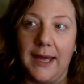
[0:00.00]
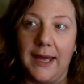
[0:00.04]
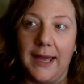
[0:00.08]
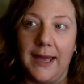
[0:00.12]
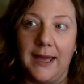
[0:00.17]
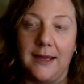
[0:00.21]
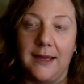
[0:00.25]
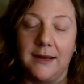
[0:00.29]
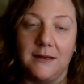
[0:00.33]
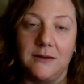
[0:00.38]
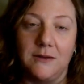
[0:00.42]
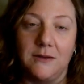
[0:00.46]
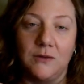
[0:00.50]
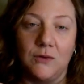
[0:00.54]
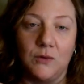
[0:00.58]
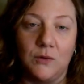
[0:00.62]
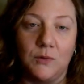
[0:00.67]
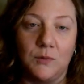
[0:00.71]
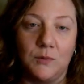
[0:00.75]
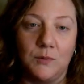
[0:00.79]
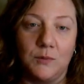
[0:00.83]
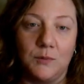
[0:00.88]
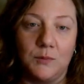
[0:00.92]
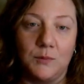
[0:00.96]
and
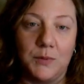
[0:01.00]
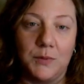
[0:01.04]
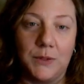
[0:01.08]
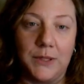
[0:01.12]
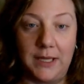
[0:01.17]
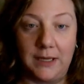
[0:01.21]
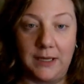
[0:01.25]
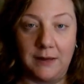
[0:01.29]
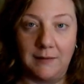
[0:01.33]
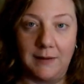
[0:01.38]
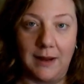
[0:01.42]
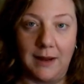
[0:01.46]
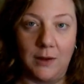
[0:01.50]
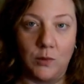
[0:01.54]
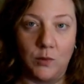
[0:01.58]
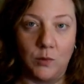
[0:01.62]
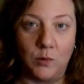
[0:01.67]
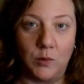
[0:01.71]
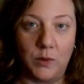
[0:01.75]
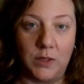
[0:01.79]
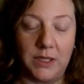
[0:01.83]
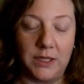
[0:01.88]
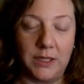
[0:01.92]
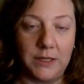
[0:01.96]
play
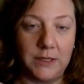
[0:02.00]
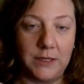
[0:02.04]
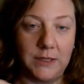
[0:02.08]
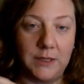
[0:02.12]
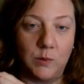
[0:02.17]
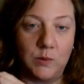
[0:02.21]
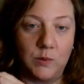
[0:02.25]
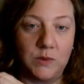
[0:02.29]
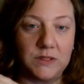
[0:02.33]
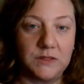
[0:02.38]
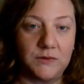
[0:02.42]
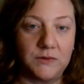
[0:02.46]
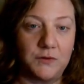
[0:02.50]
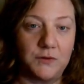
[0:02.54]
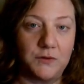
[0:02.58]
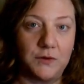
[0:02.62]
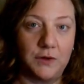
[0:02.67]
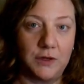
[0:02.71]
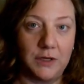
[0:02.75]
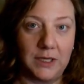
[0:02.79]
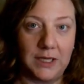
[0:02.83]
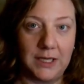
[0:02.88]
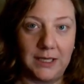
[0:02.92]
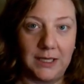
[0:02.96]
around with that was
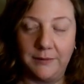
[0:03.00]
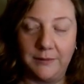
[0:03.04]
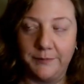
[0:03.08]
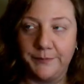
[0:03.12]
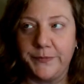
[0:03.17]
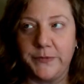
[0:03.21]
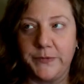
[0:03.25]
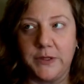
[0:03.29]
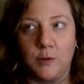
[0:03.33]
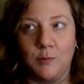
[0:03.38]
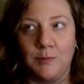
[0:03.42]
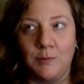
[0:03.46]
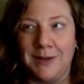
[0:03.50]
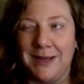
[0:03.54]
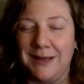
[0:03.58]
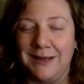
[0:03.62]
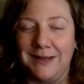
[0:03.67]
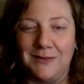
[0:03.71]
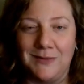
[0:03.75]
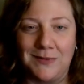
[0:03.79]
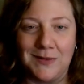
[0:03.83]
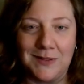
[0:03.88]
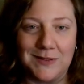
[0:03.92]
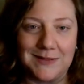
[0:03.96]
free. Don't
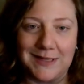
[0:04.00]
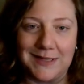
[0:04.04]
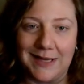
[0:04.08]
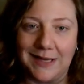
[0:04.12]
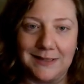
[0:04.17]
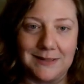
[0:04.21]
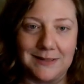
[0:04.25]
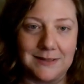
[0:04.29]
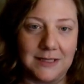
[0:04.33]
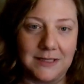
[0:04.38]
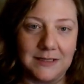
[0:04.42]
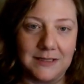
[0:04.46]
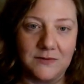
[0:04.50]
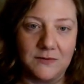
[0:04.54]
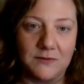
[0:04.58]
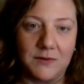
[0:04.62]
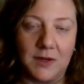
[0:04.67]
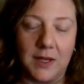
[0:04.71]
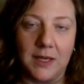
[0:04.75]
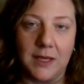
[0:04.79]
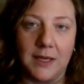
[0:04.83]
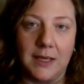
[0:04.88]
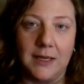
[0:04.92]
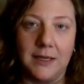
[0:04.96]
mind if there's ads, that's
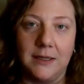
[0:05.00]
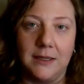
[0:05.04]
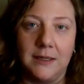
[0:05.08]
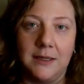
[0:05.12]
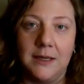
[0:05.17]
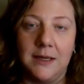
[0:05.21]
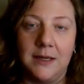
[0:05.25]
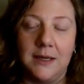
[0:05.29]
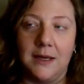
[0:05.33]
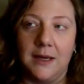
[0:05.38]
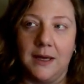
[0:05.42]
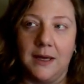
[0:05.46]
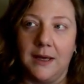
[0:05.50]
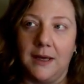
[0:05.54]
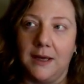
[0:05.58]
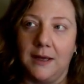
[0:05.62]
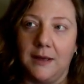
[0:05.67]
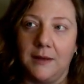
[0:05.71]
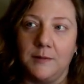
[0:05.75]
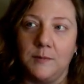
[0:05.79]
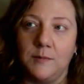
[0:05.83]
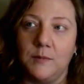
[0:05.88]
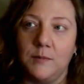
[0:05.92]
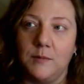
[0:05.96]
fine.
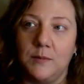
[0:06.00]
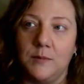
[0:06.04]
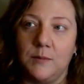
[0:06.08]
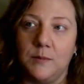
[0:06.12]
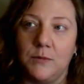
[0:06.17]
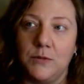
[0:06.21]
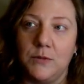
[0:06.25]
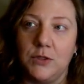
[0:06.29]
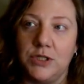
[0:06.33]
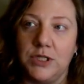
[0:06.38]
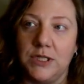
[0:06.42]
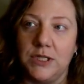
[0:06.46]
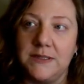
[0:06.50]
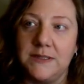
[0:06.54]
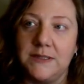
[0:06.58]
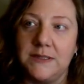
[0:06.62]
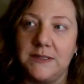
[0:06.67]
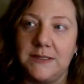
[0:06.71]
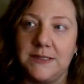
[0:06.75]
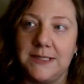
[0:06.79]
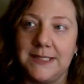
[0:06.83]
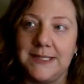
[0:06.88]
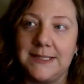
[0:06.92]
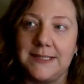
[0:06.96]
Um,
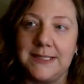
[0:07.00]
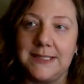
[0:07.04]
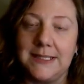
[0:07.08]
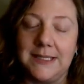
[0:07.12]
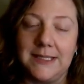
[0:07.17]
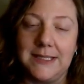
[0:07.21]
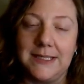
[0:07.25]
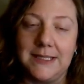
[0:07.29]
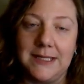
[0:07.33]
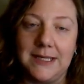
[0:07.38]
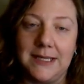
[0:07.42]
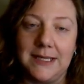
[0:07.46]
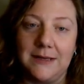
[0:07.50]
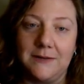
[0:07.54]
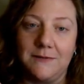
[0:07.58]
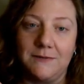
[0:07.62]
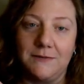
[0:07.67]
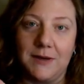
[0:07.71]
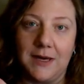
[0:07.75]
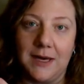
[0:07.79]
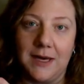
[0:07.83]
just to see if